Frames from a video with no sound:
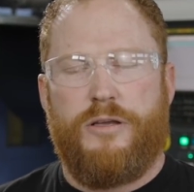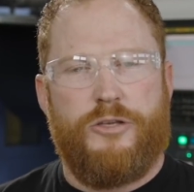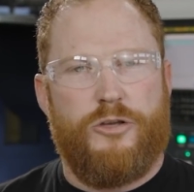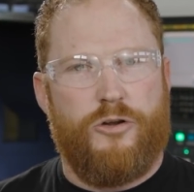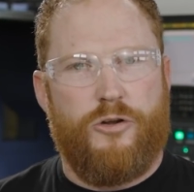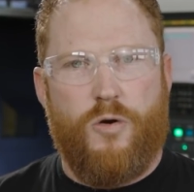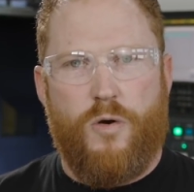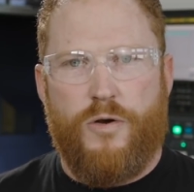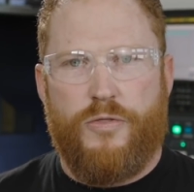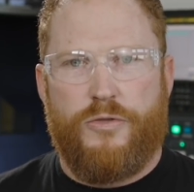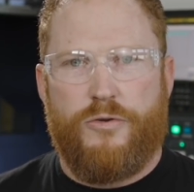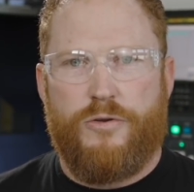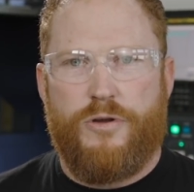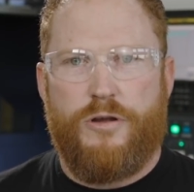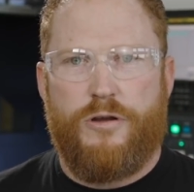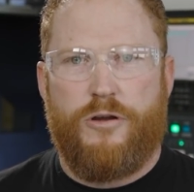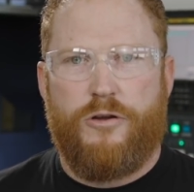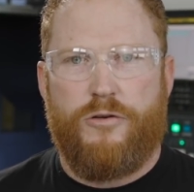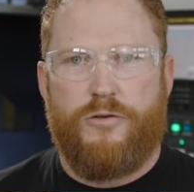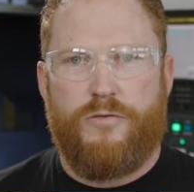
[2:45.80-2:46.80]
you're going through
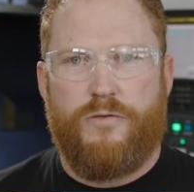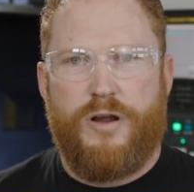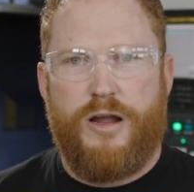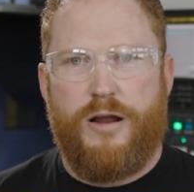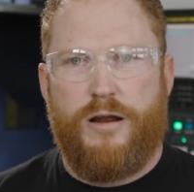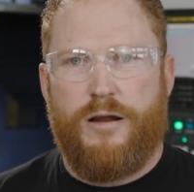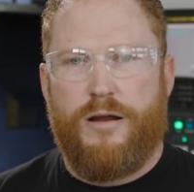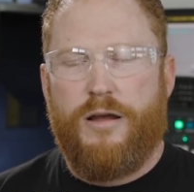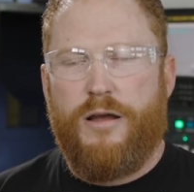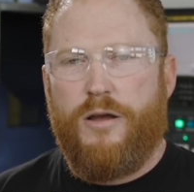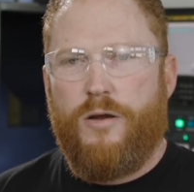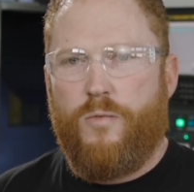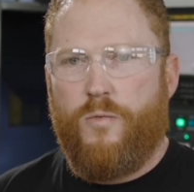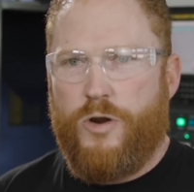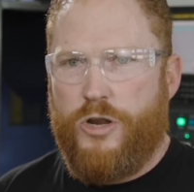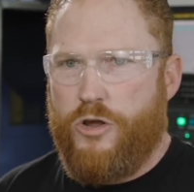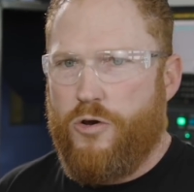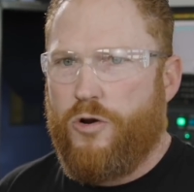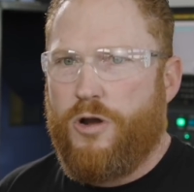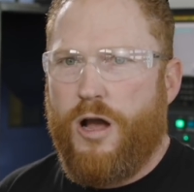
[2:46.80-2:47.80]
your career,
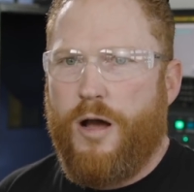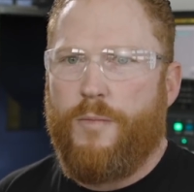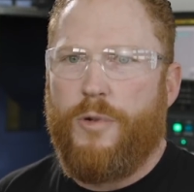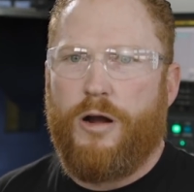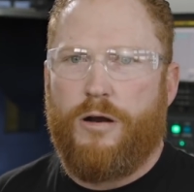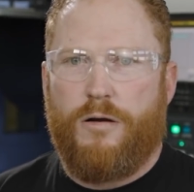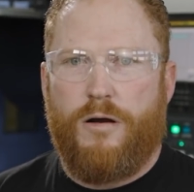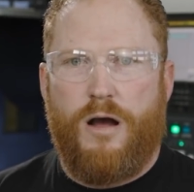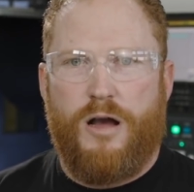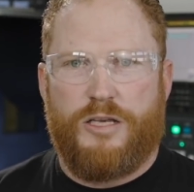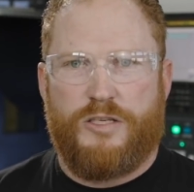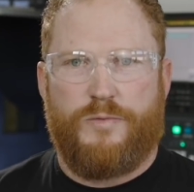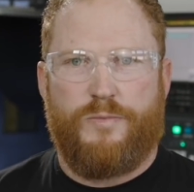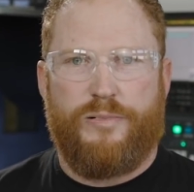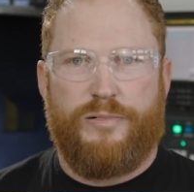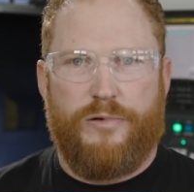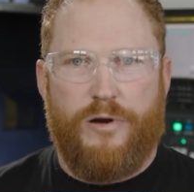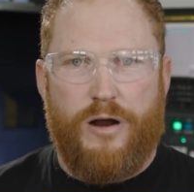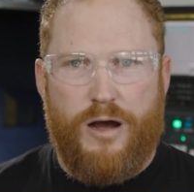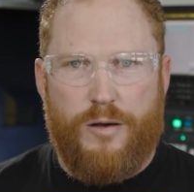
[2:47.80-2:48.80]
when you come across
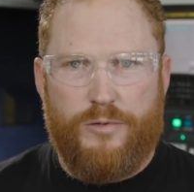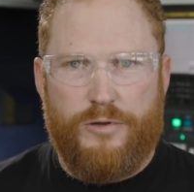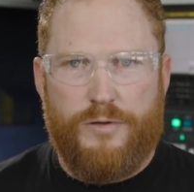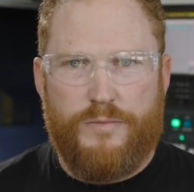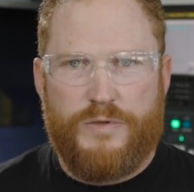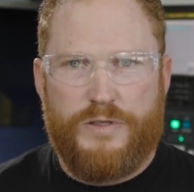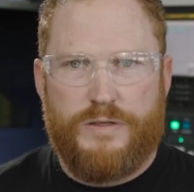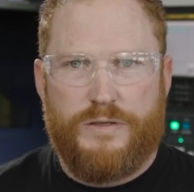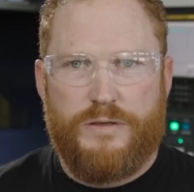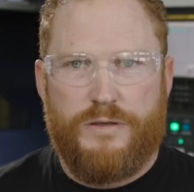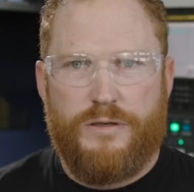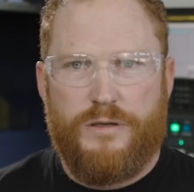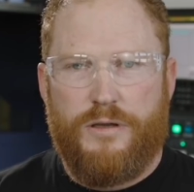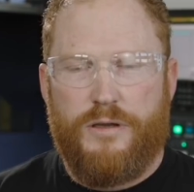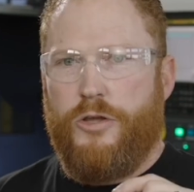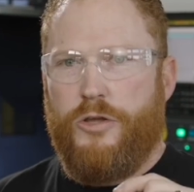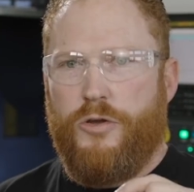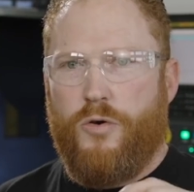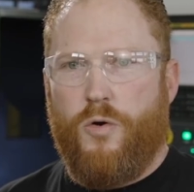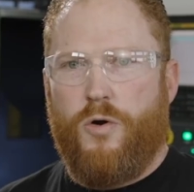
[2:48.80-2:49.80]
problems,
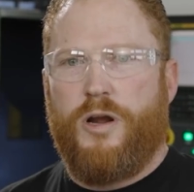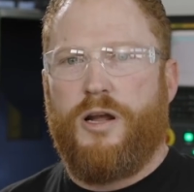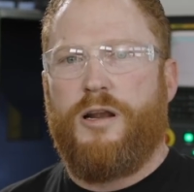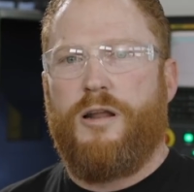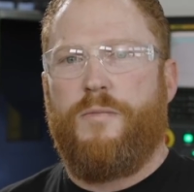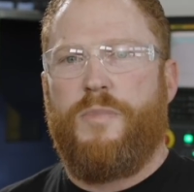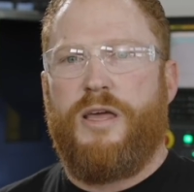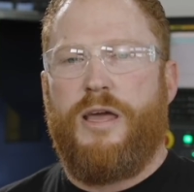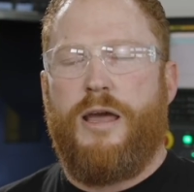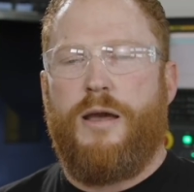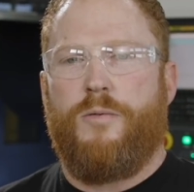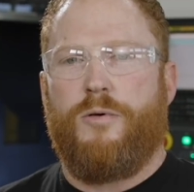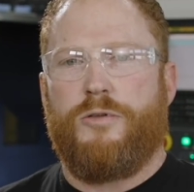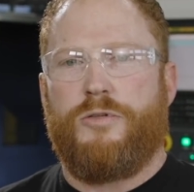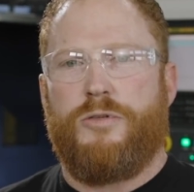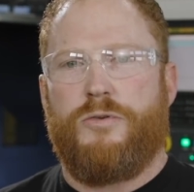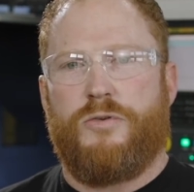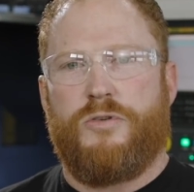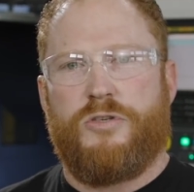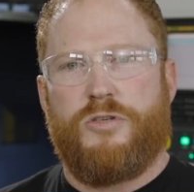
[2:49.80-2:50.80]
you're gonna be able
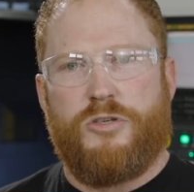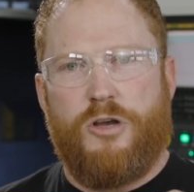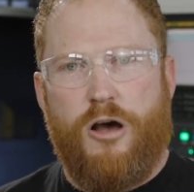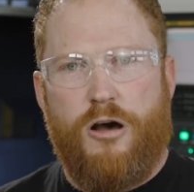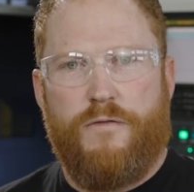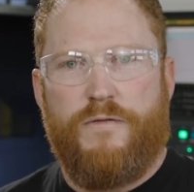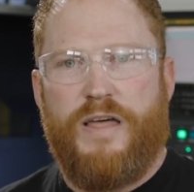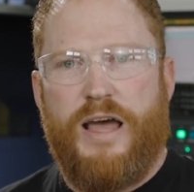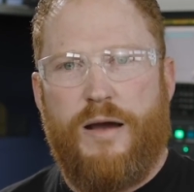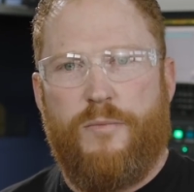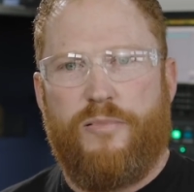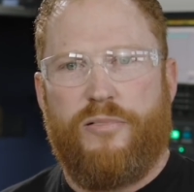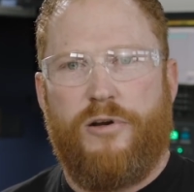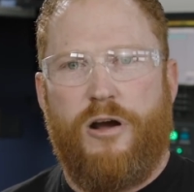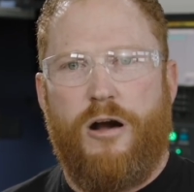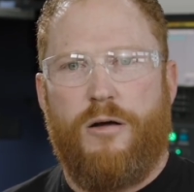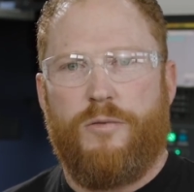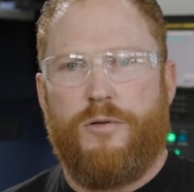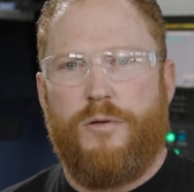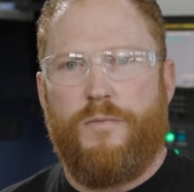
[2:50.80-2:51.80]
to solve that
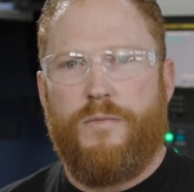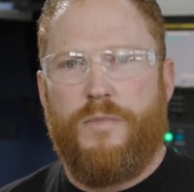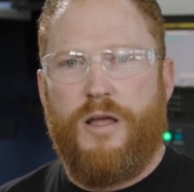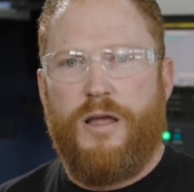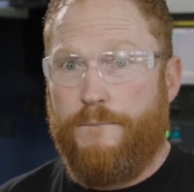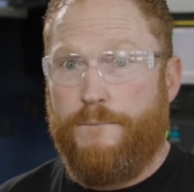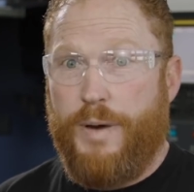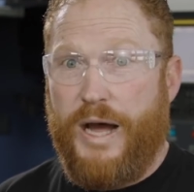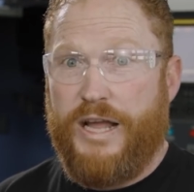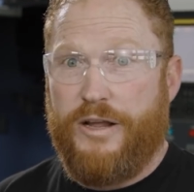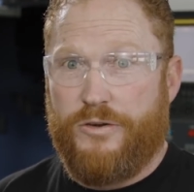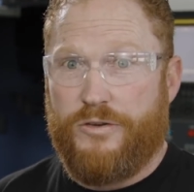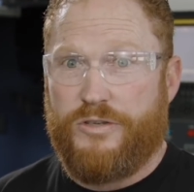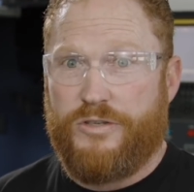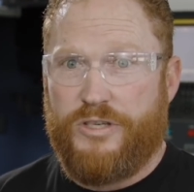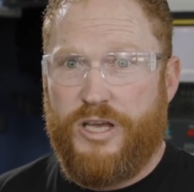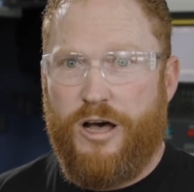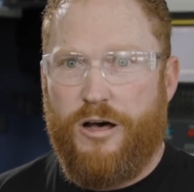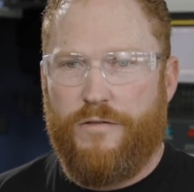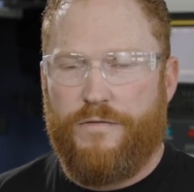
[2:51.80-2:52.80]
problem by
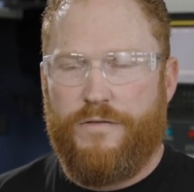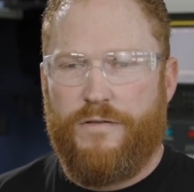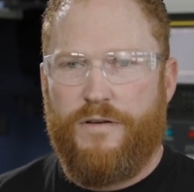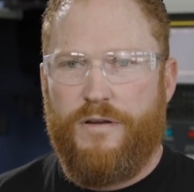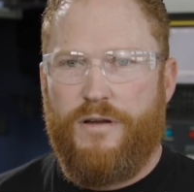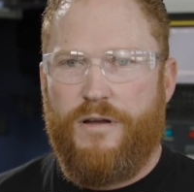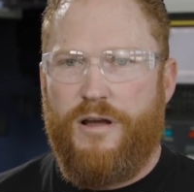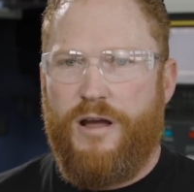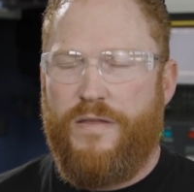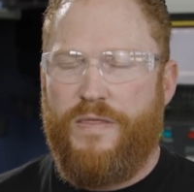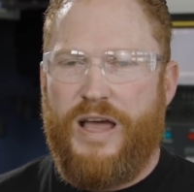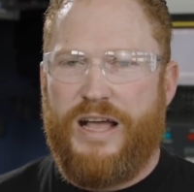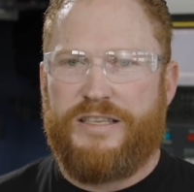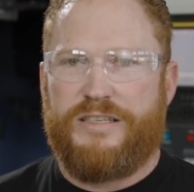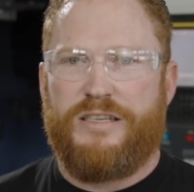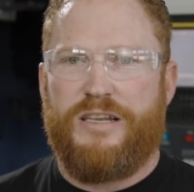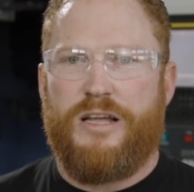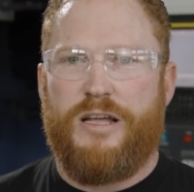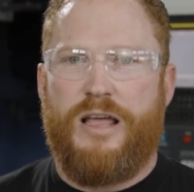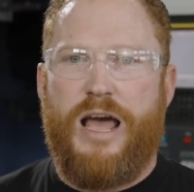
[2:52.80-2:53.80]
yourself. And
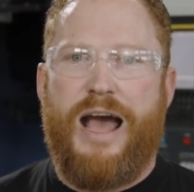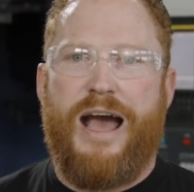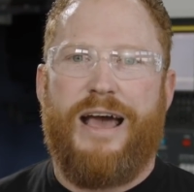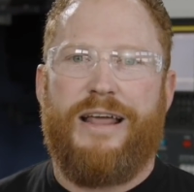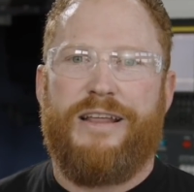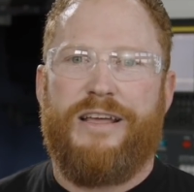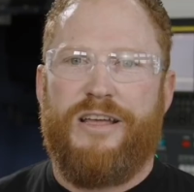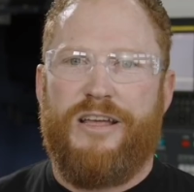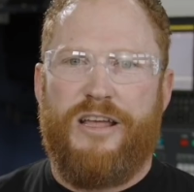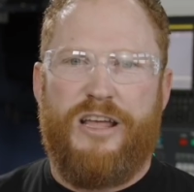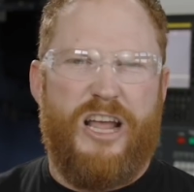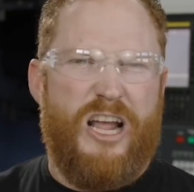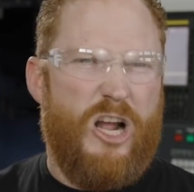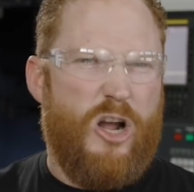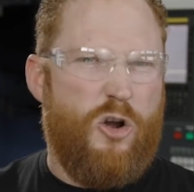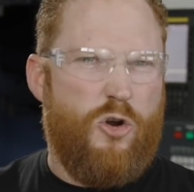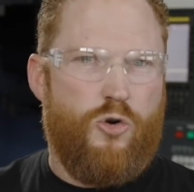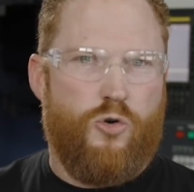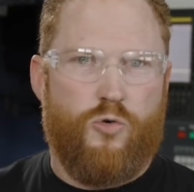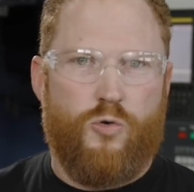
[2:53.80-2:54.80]
that's gonna add
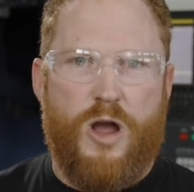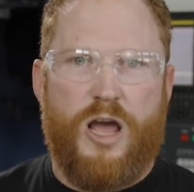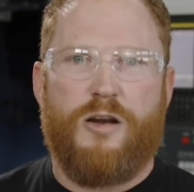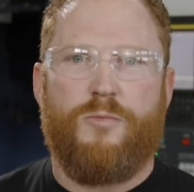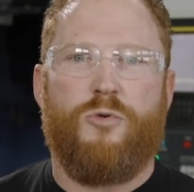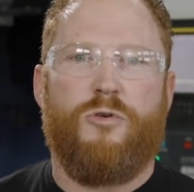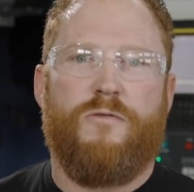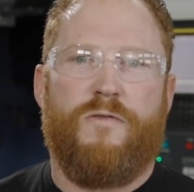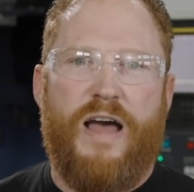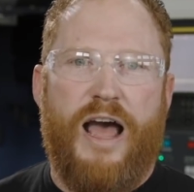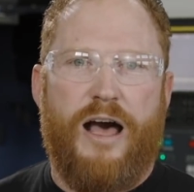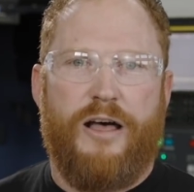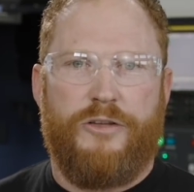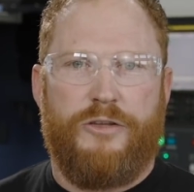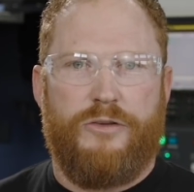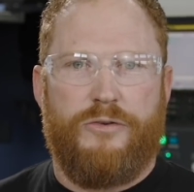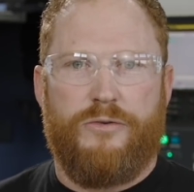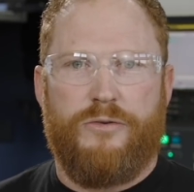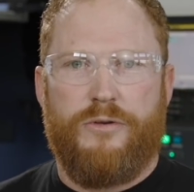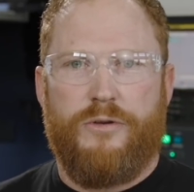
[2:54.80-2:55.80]
incredible
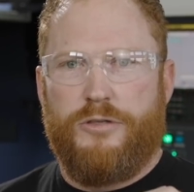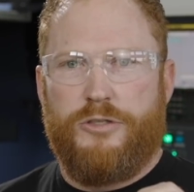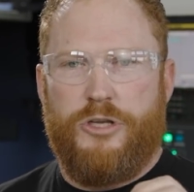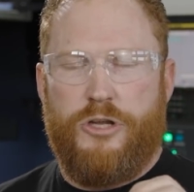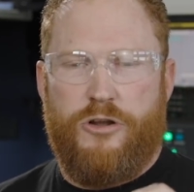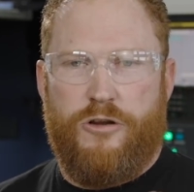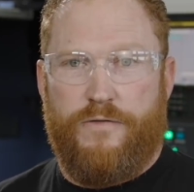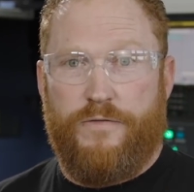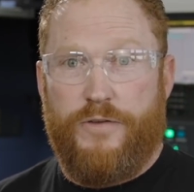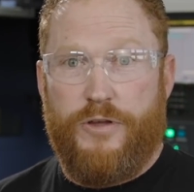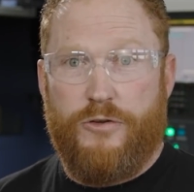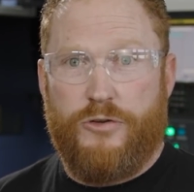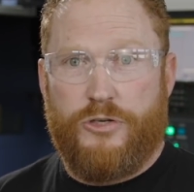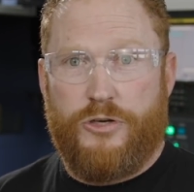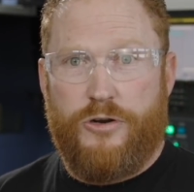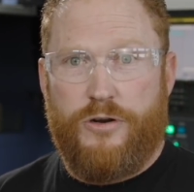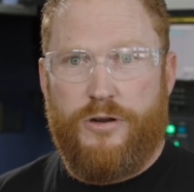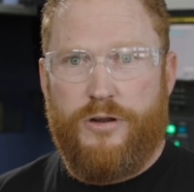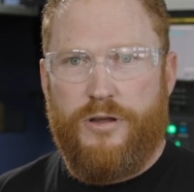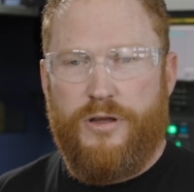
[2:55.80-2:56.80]
value to your
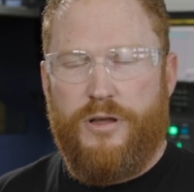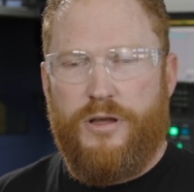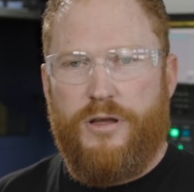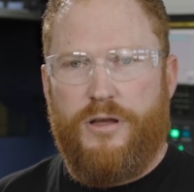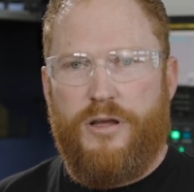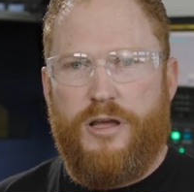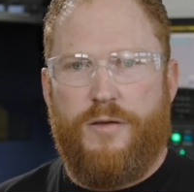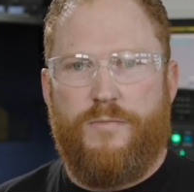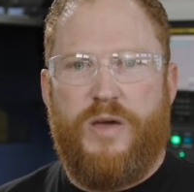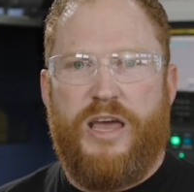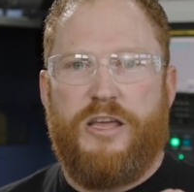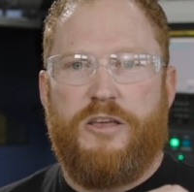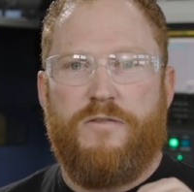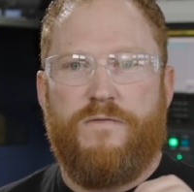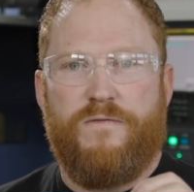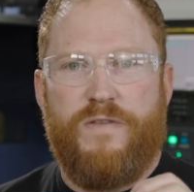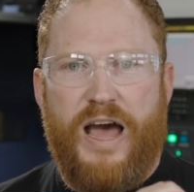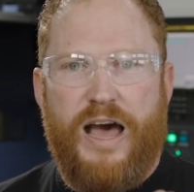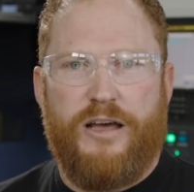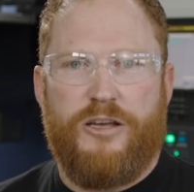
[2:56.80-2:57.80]
future and make you
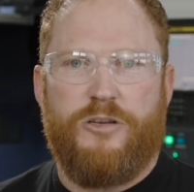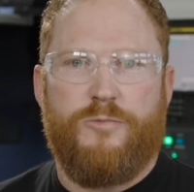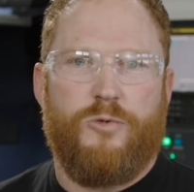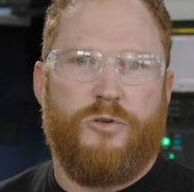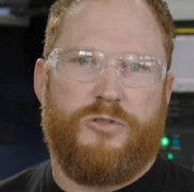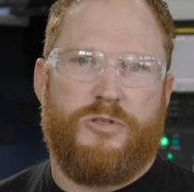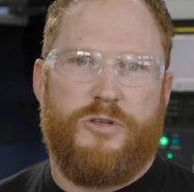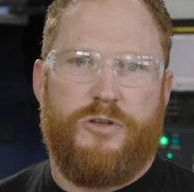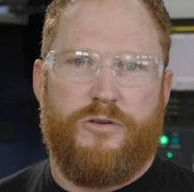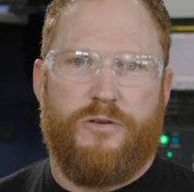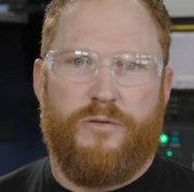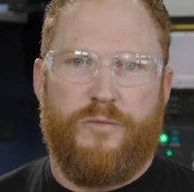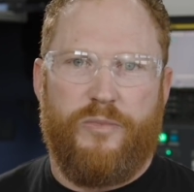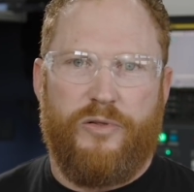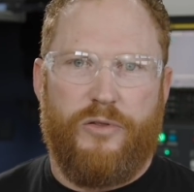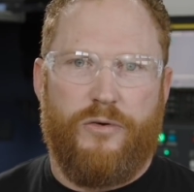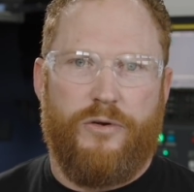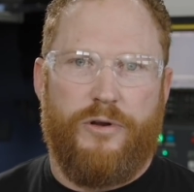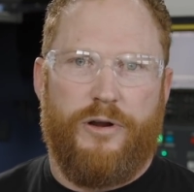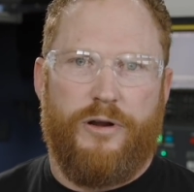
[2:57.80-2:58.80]
valuable to your
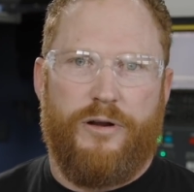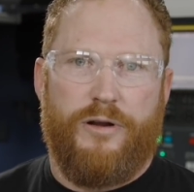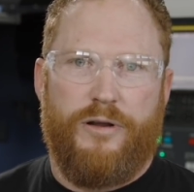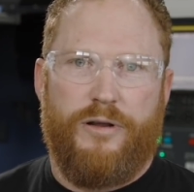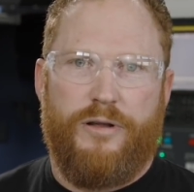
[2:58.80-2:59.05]
employer.